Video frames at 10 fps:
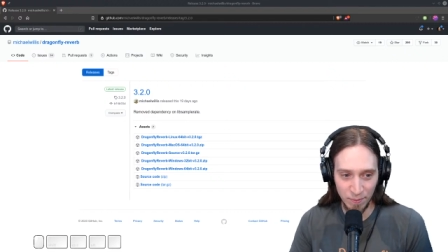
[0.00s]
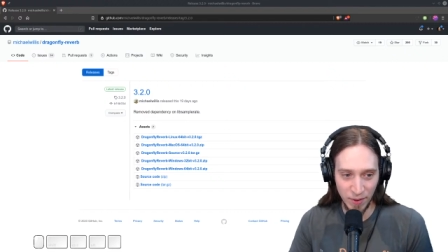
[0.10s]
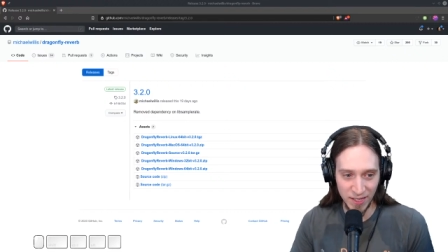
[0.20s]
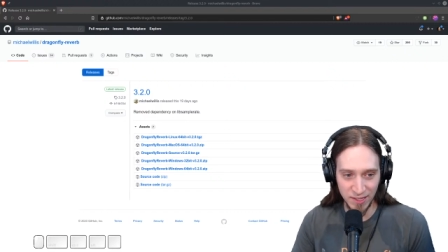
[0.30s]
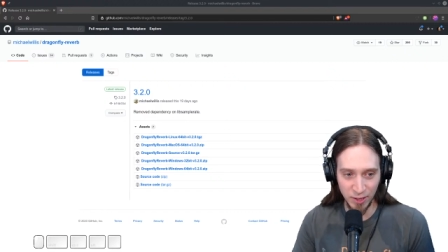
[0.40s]

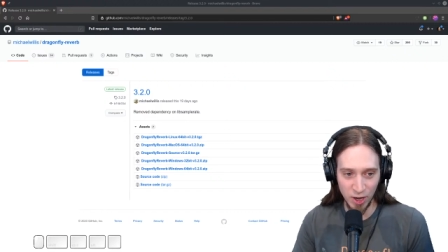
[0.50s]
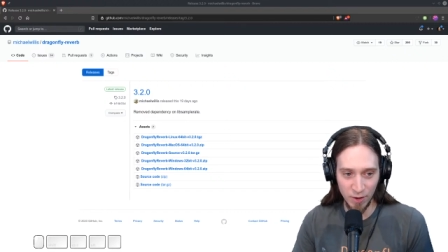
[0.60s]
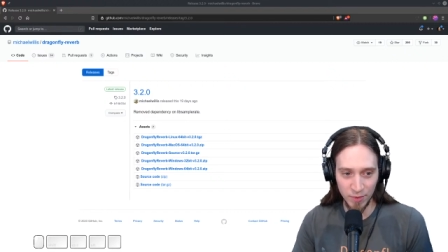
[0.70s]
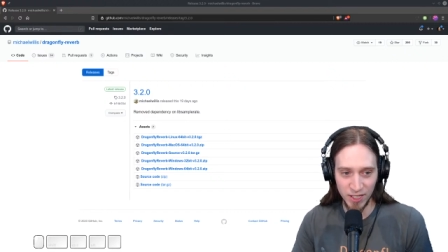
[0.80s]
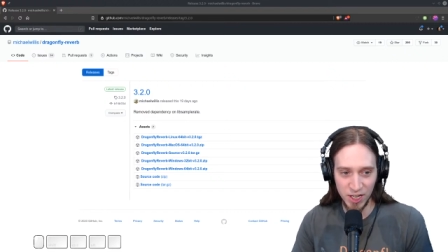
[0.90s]

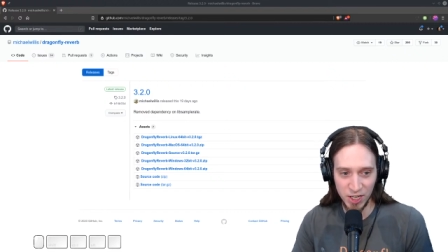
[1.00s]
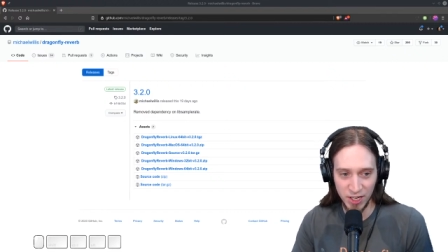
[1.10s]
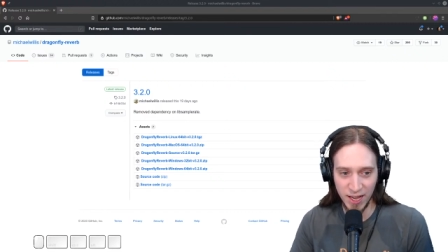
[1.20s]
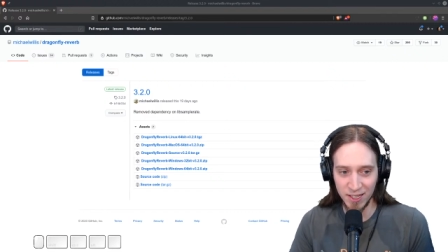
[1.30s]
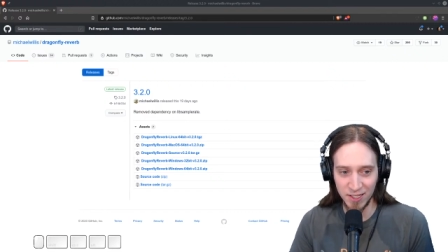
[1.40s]
Pastelcom
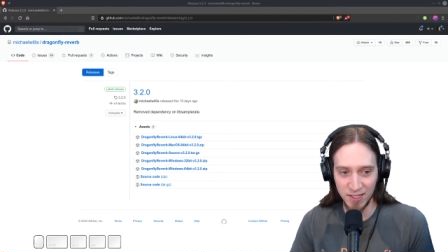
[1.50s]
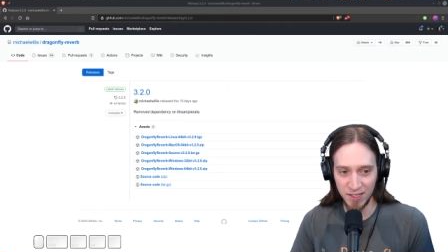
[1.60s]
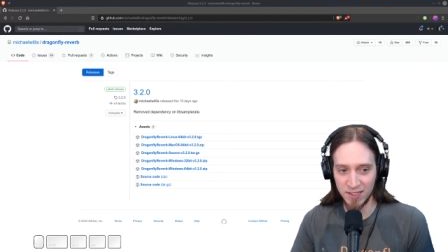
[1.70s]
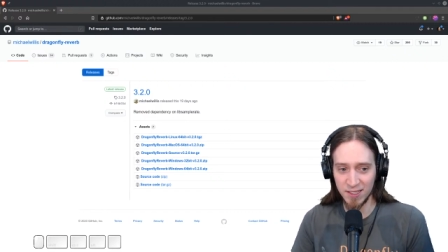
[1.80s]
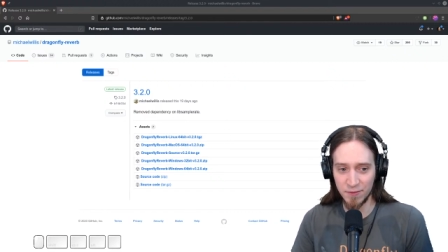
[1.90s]
Guinea asks,
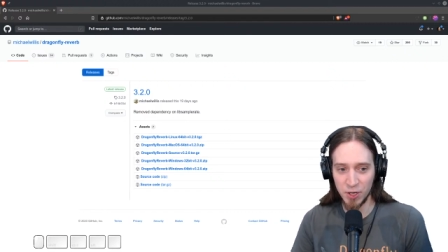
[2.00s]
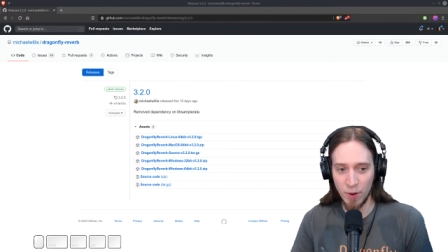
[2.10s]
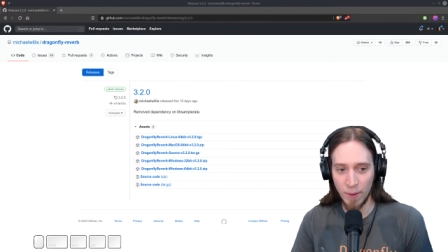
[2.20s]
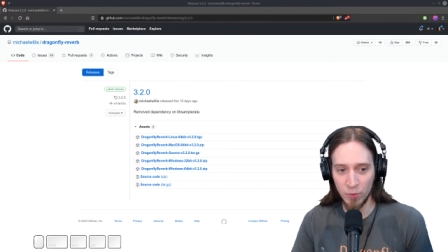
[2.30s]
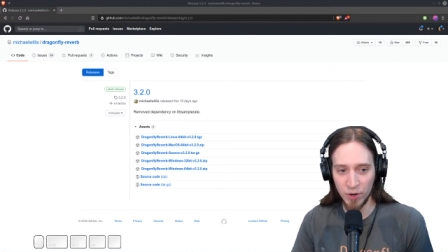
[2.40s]
is this
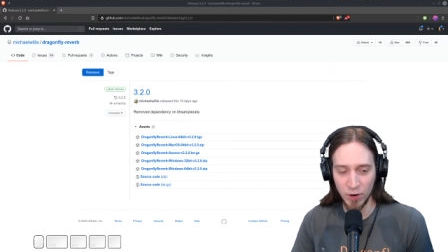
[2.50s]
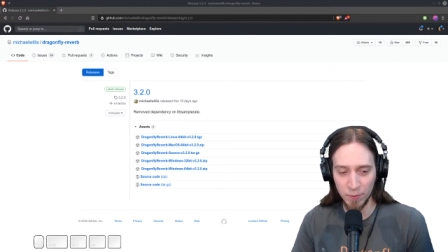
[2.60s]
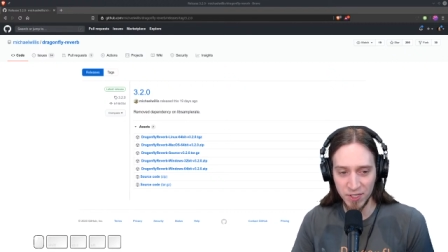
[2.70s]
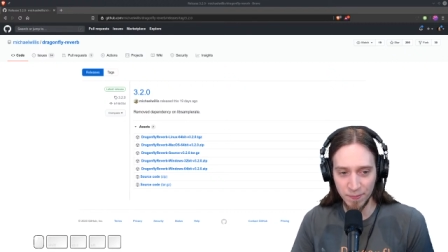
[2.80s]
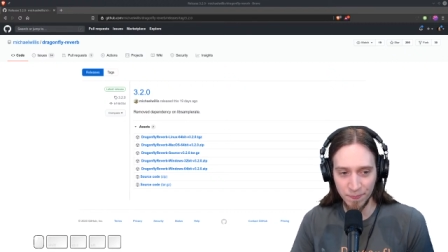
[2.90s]
video about
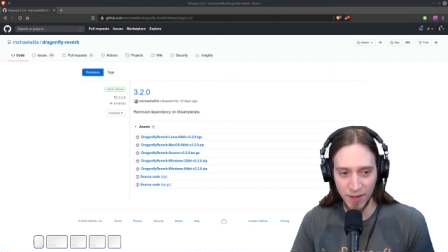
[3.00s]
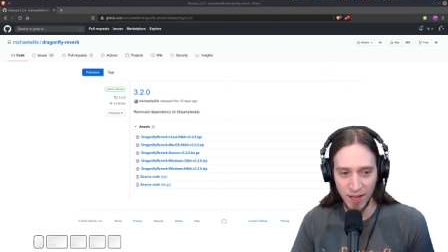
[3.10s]
reverbs?